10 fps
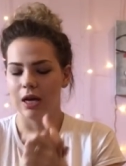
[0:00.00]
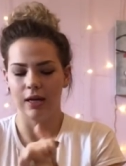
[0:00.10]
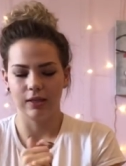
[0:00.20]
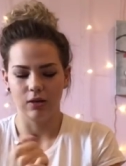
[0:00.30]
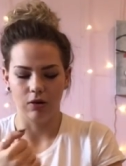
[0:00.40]

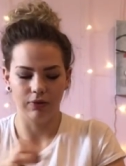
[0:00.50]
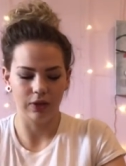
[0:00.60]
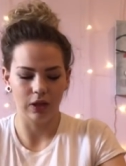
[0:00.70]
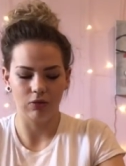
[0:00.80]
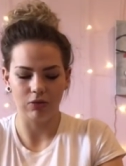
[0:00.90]
It's not
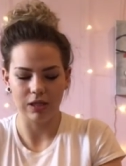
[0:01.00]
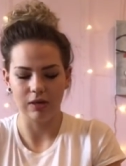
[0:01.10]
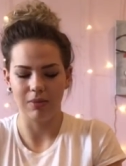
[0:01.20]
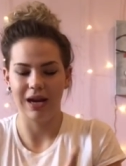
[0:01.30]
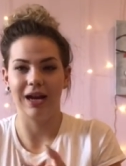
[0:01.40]
feeling
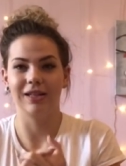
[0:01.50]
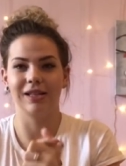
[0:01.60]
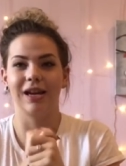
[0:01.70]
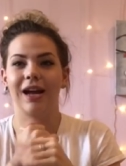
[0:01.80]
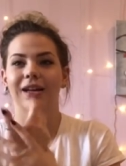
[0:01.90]
greasy on my
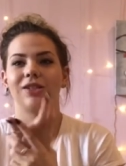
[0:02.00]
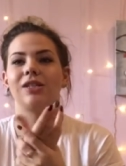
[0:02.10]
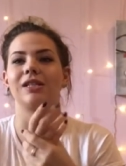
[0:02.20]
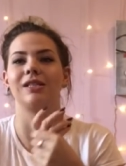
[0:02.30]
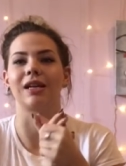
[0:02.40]
hands and it
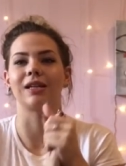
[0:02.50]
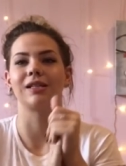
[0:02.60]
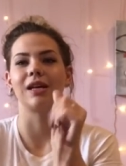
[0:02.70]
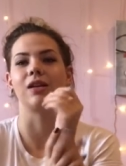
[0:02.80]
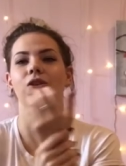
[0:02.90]
actually sinks in.